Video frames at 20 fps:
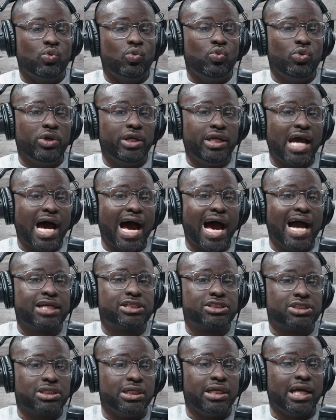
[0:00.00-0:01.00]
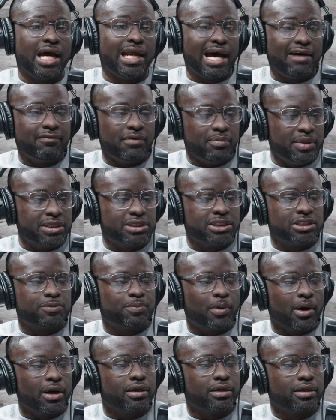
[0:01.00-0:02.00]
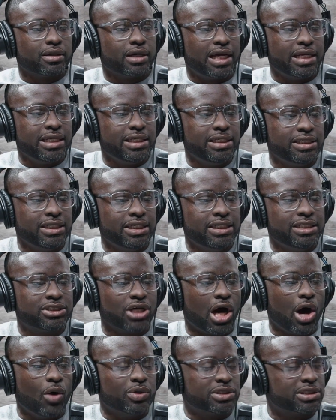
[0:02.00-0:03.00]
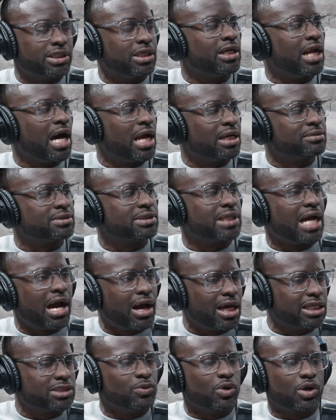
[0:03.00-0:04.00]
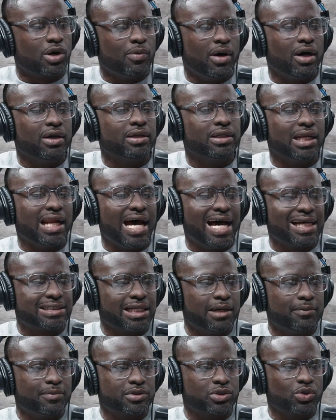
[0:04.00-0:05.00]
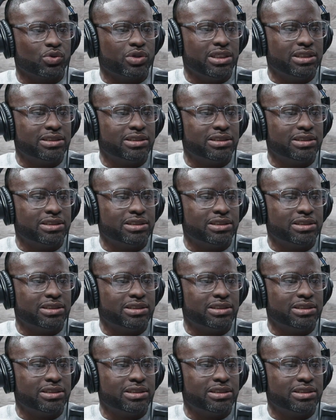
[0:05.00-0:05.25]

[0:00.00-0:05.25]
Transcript: We actually, and I have a business partner, and he's always an anonymous guy. I spoke about in the last episode.